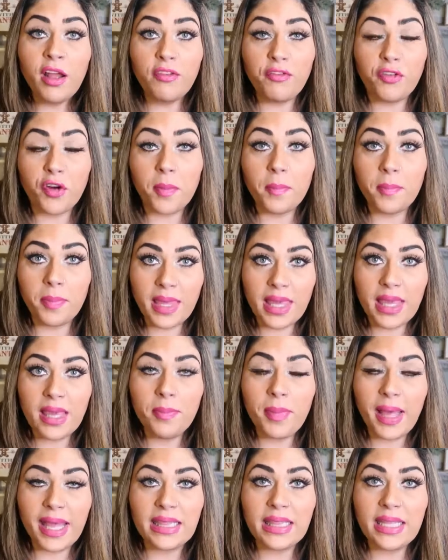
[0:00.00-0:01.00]
For
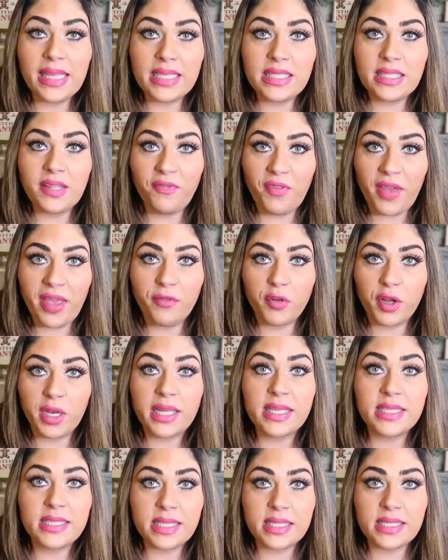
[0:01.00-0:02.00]
me, my least
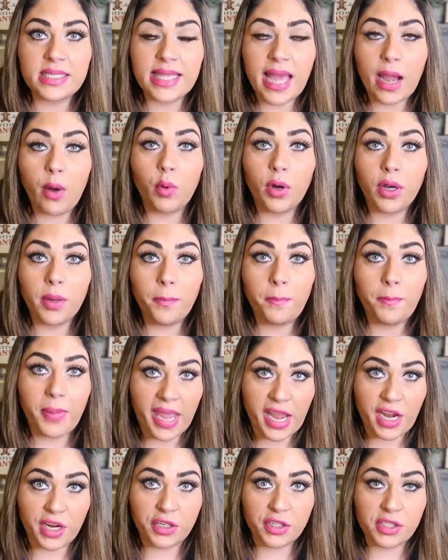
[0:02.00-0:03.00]
favorite is the Sour
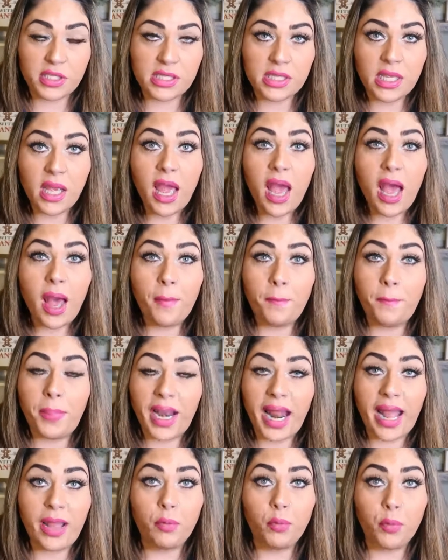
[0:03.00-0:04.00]
Bears,
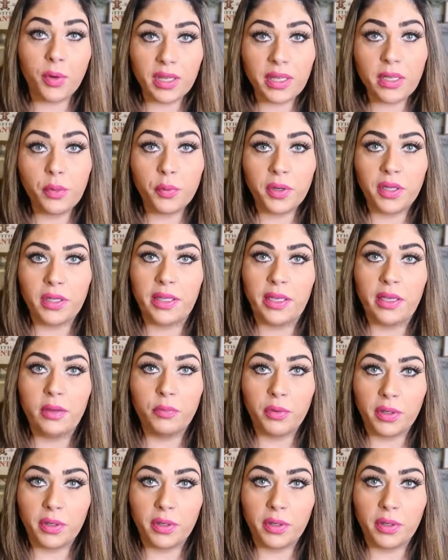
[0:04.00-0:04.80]
but I really, really,